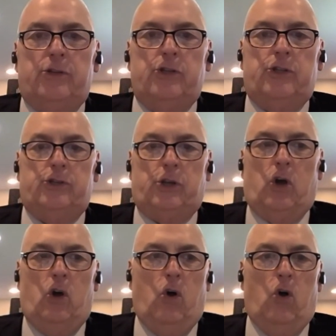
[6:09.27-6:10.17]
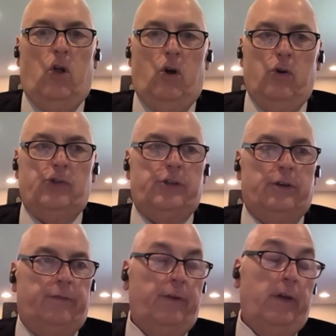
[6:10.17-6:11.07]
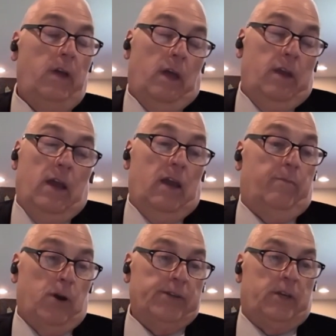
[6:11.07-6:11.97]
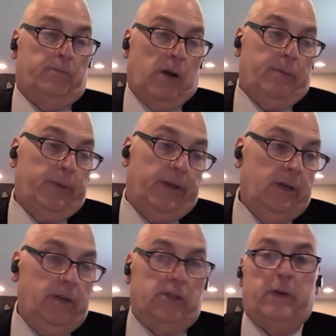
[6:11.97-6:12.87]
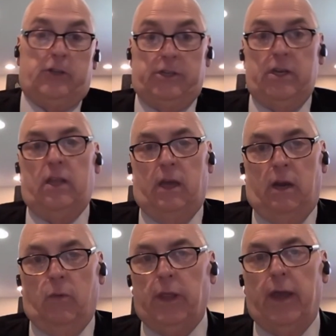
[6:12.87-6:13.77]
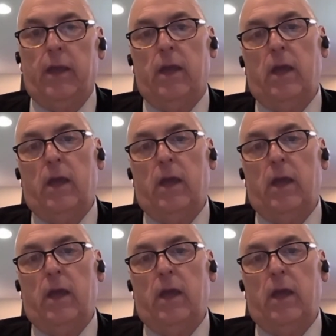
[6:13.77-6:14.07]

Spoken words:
there's a whole host of, and the negative press could probably kill you as much as anything, really.